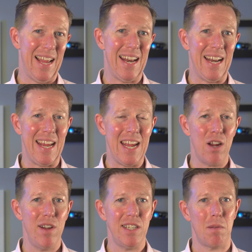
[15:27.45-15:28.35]
and an
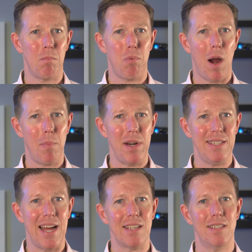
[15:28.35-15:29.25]
increase in property
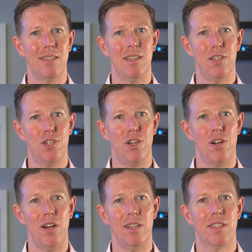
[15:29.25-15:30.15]
taxes and
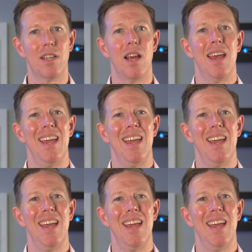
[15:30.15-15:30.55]
insurance,